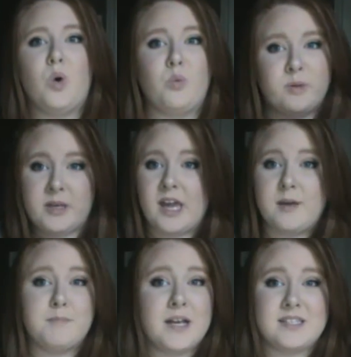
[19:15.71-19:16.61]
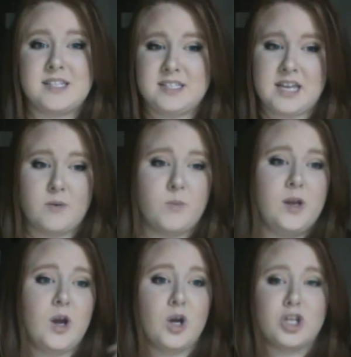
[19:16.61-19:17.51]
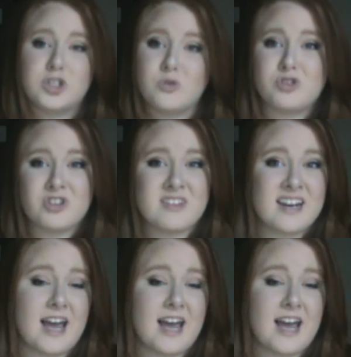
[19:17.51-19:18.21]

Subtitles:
we became besties again. We are closer than